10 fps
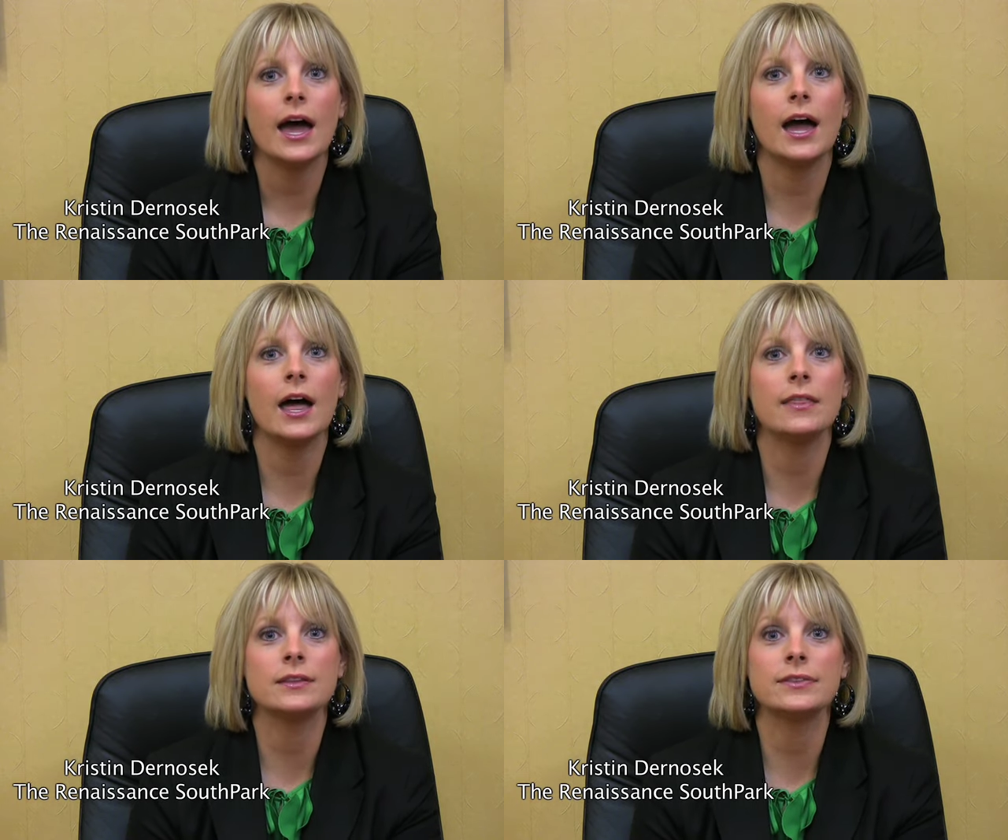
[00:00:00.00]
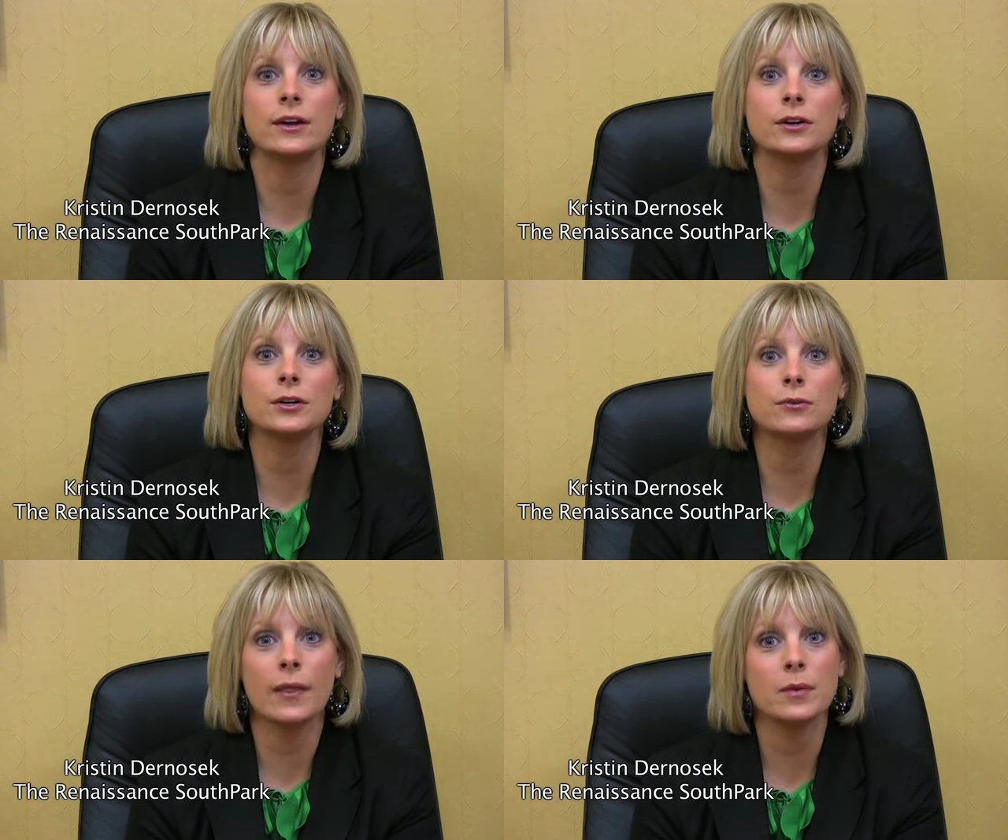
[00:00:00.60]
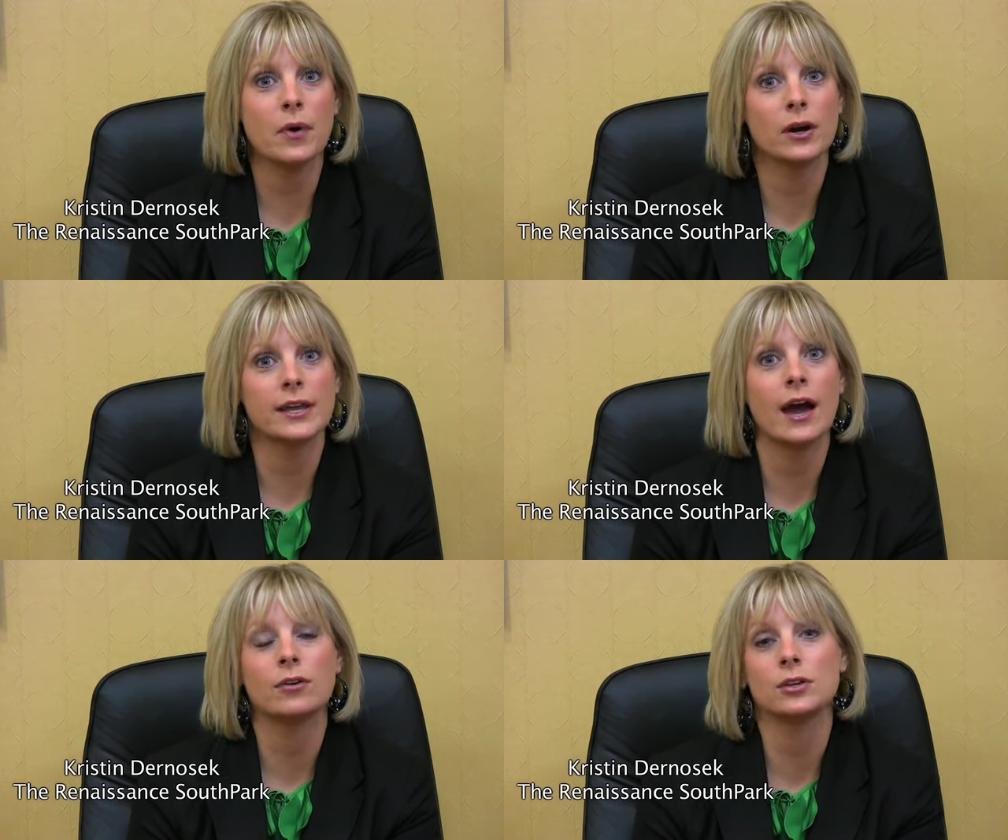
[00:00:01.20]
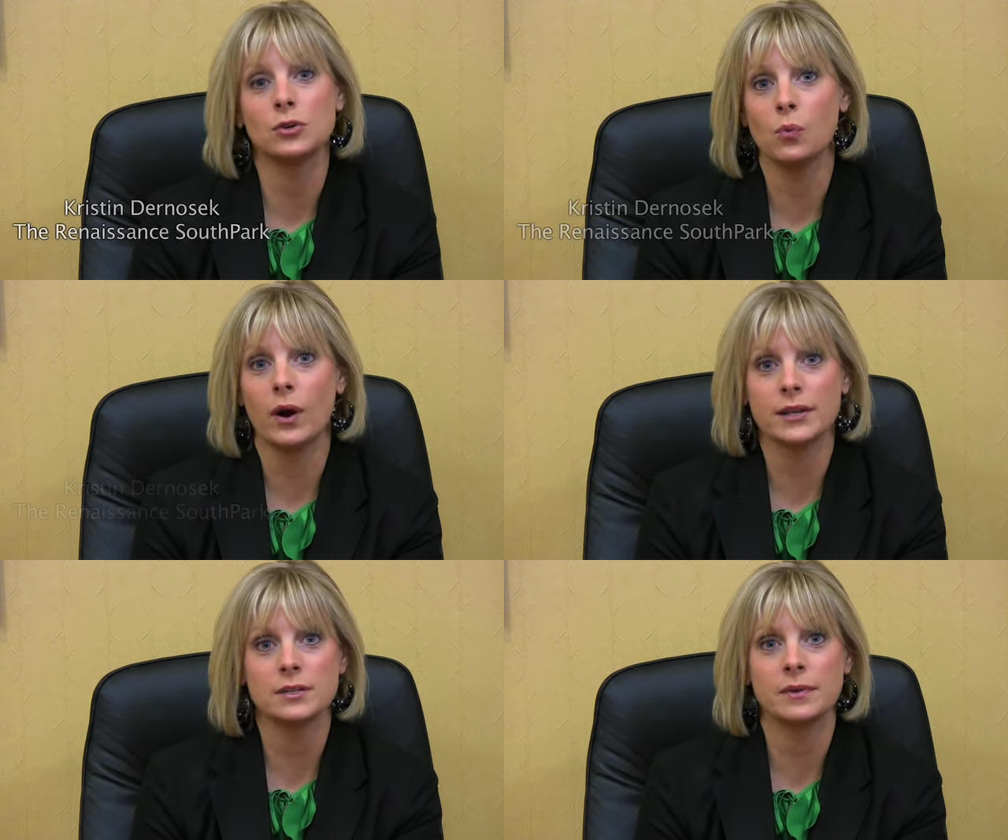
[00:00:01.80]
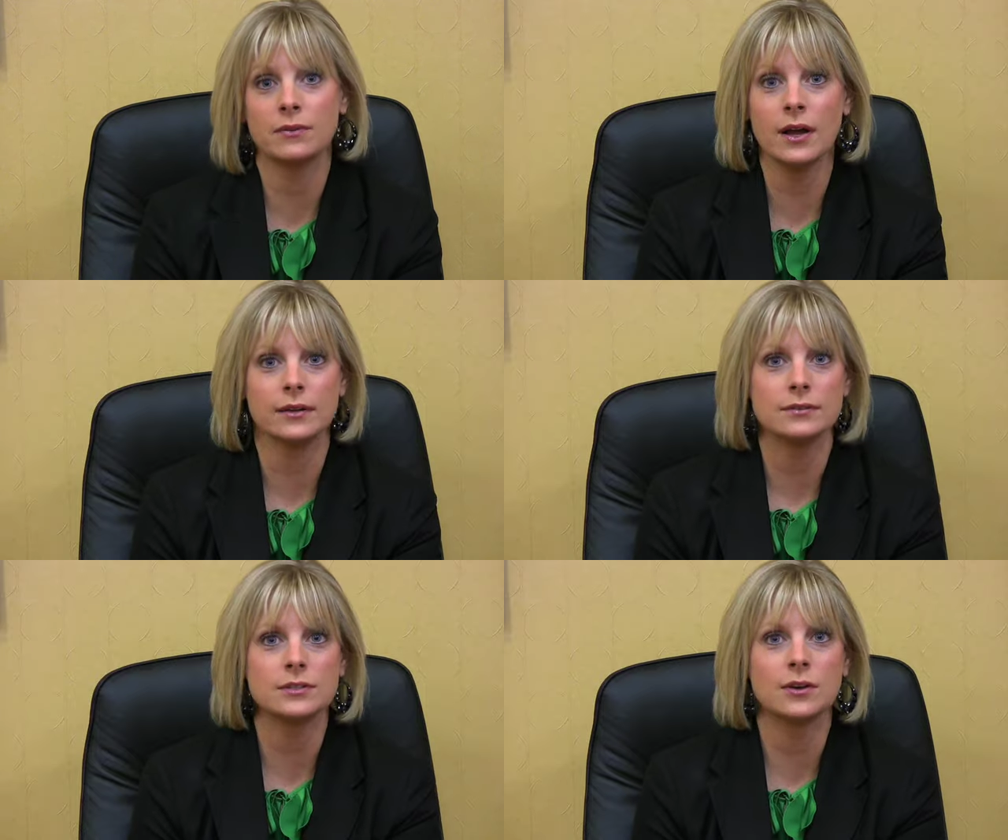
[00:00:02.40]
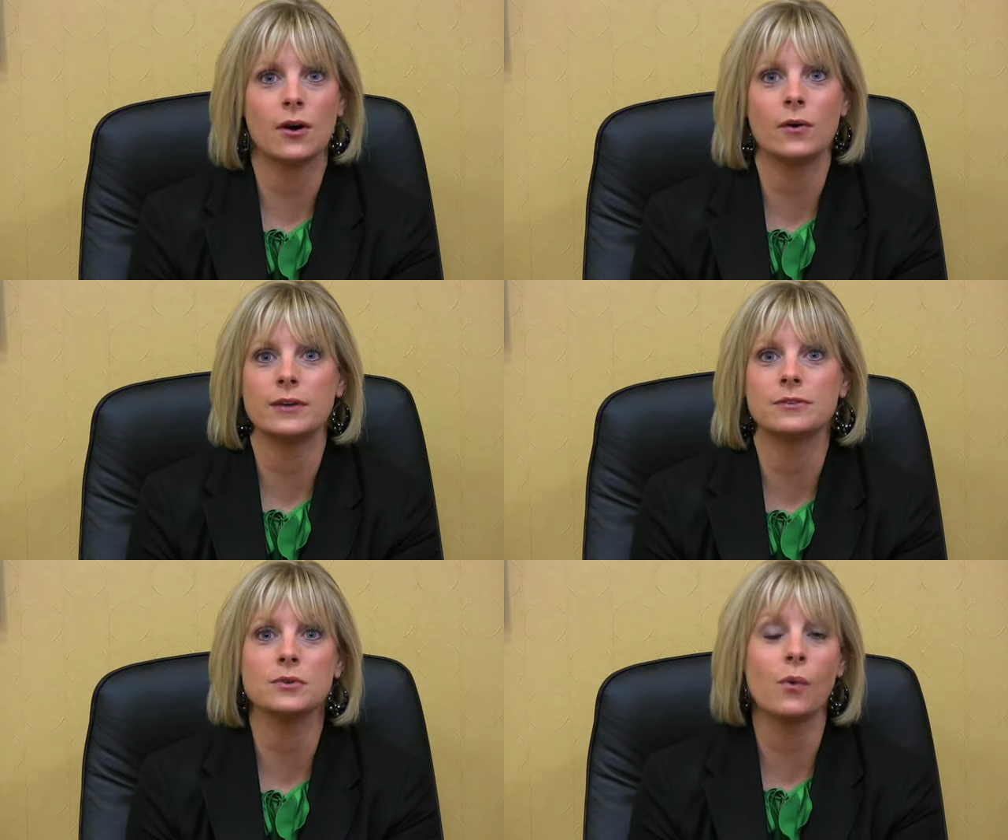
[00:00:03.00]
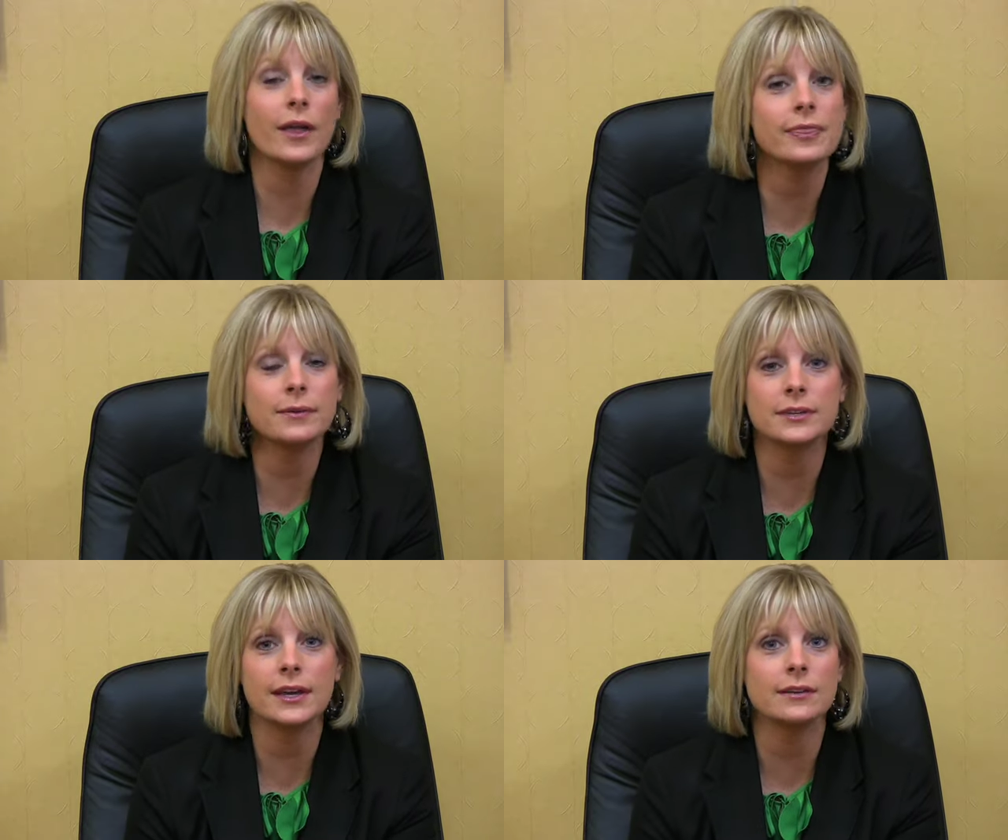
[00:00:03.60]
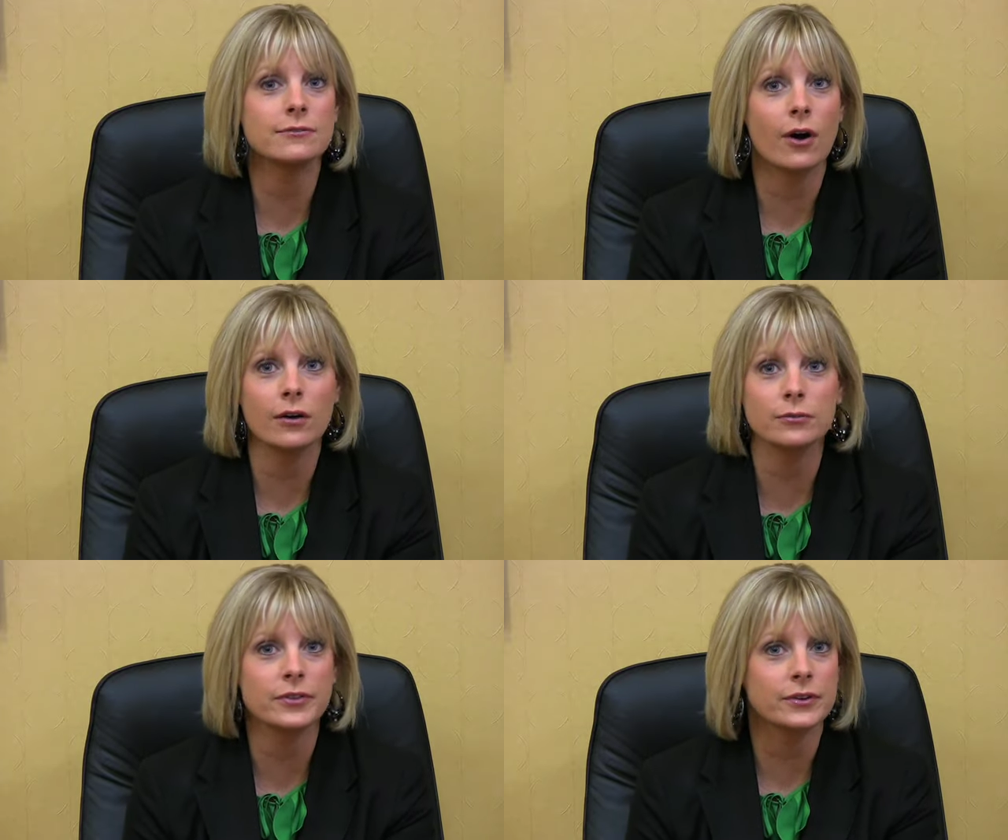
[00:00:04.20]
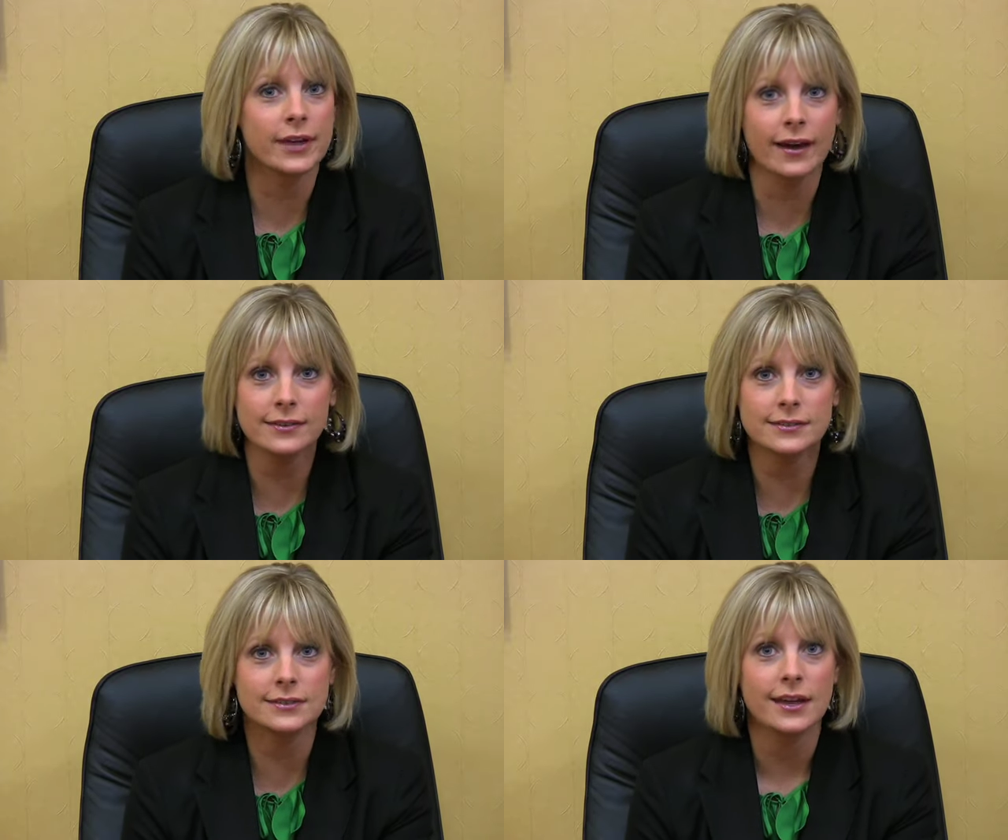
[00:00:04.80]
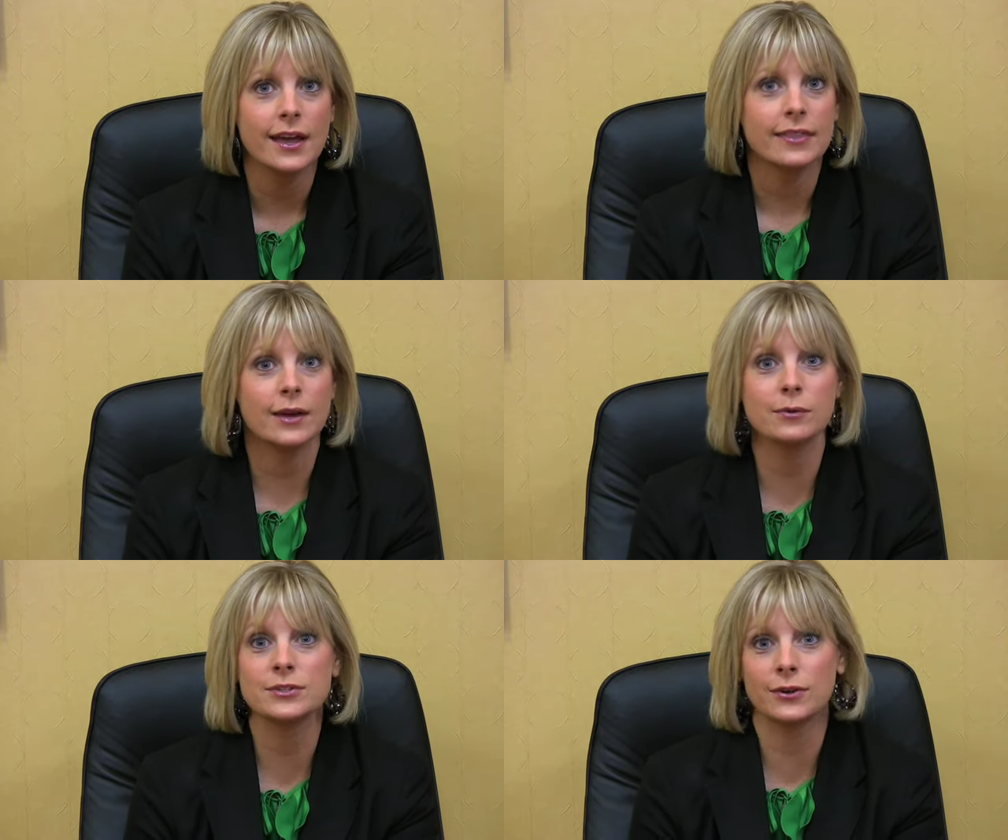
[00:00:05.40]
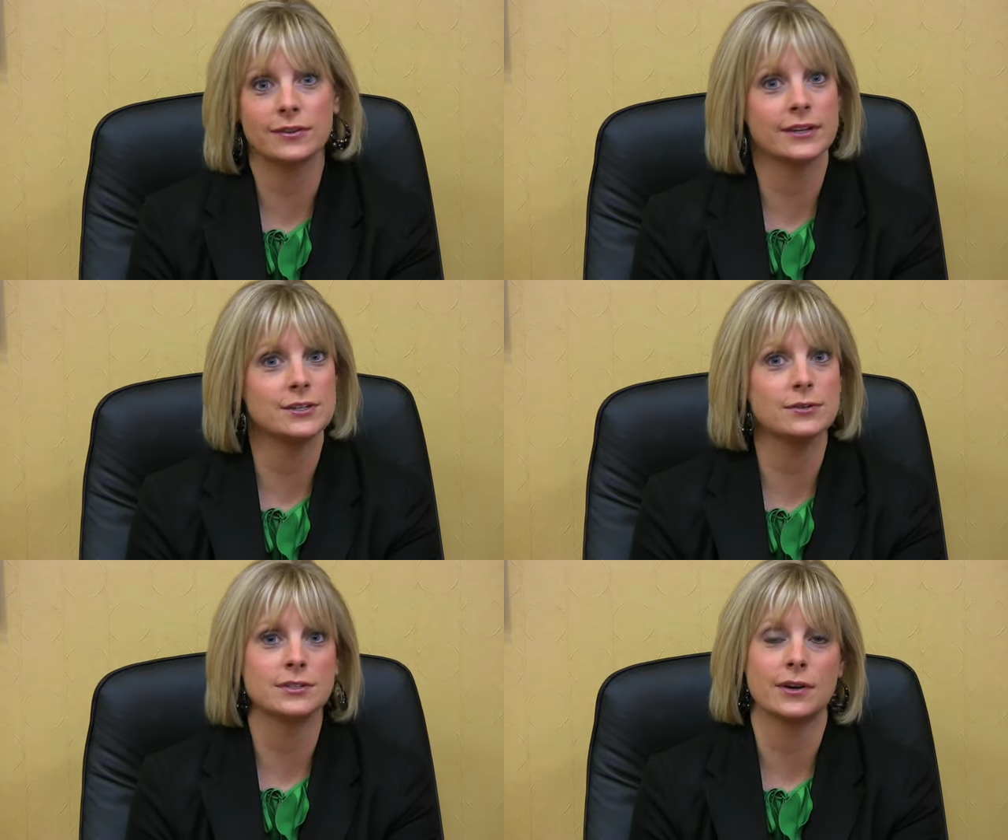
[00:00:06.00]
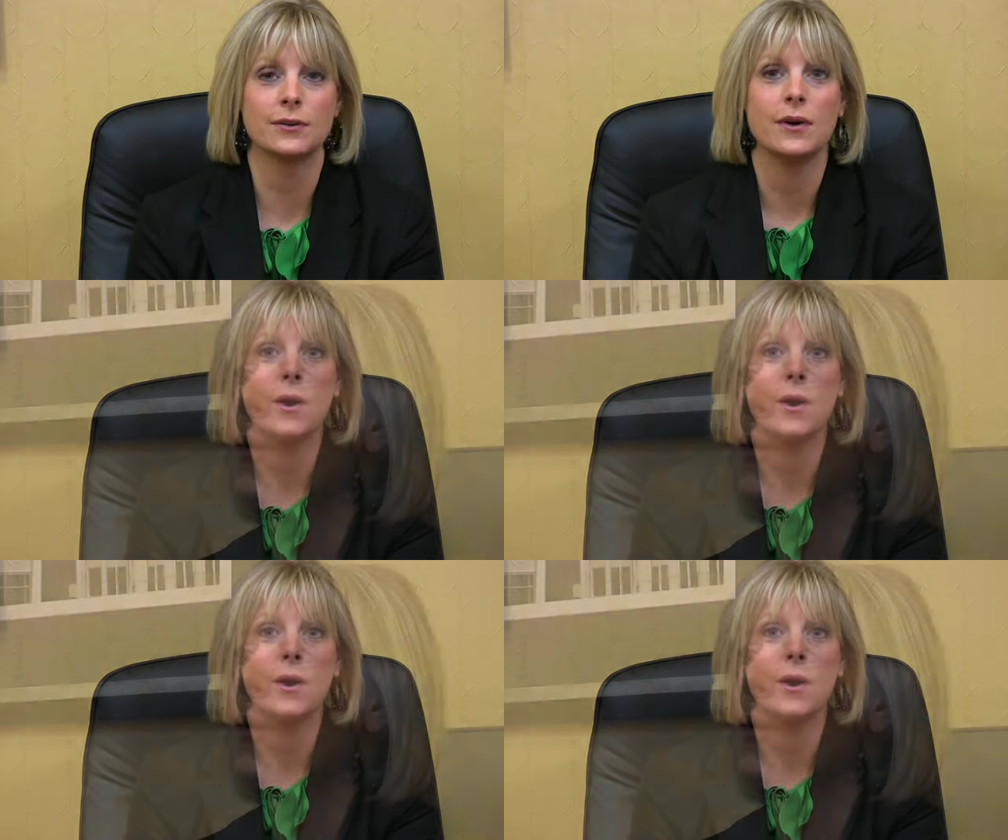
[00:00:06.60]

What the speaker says: and they're going to run the party how you want it to be run. So if you want them to get involved with your guests, they will certainly do so.